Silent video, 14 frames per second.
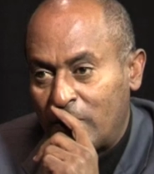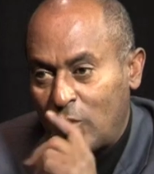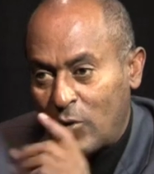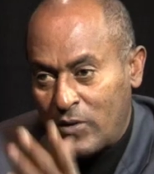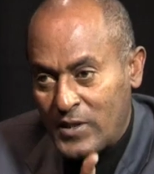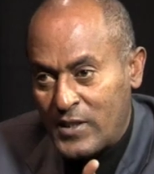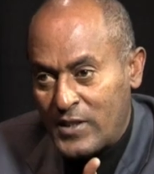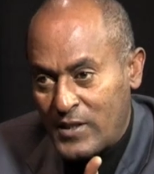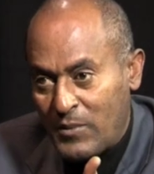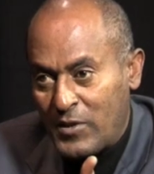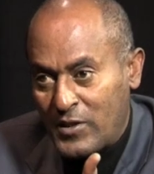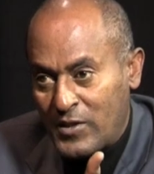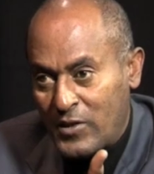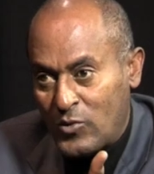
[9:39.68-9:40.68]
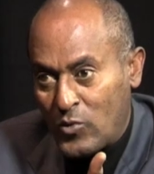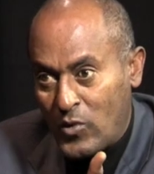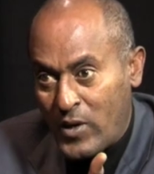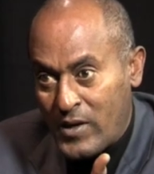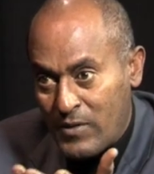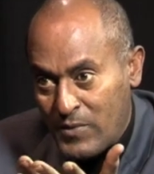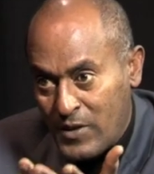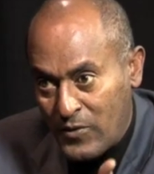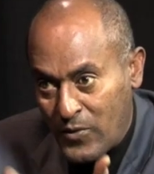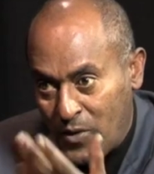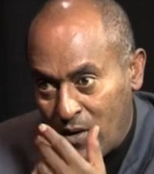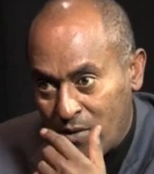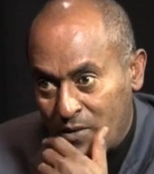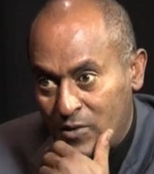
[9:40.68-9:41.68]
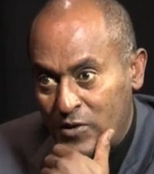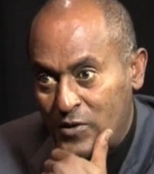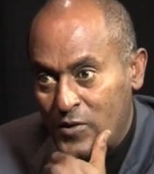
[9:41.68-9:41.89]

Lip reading: So this is something that we recommend for others